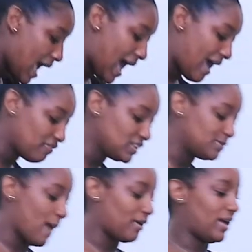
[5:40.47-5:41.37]
I have this
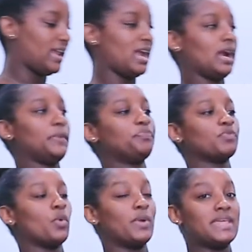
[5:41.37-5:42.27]
bag right here
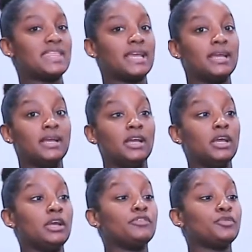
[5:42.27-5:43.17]
with
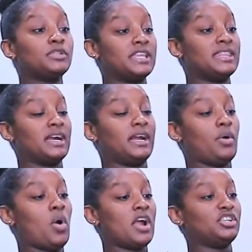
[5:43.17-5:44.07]
fruits in there, an
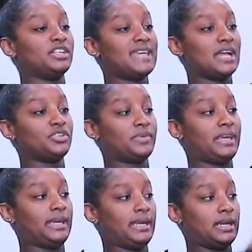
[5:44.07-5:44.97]
orange, a
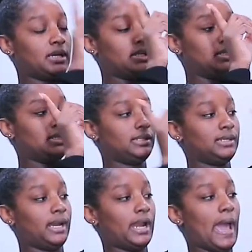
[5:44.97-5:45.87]
tangerine, an
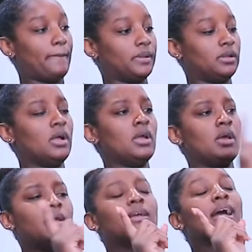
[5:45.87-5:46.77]
apple,
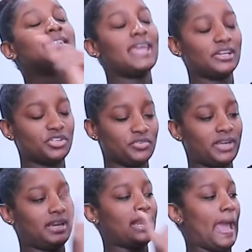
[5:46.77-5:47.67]
a
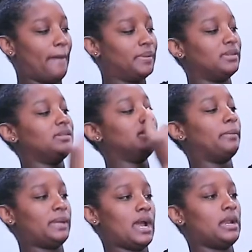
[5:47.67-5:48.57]
tangerine, an apple, a
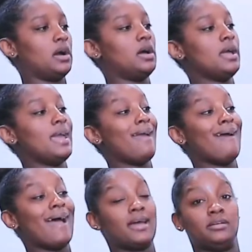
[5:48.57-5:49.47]
banana,
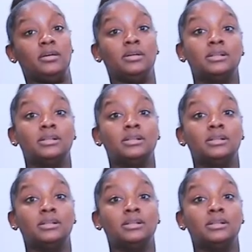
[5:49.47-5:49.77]
and